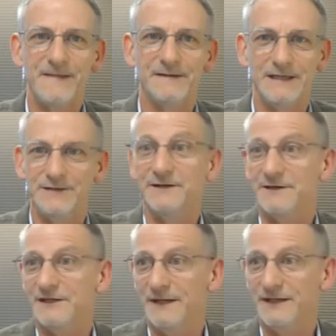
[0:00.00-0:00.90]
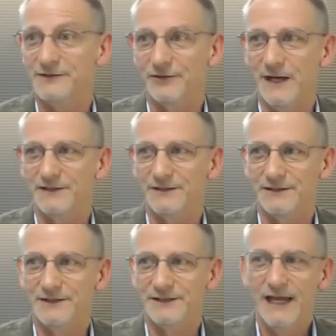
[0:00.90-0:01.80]
you can submit your
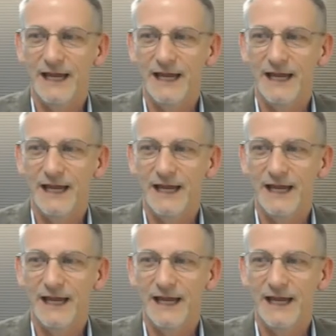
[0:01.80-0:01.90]
questions.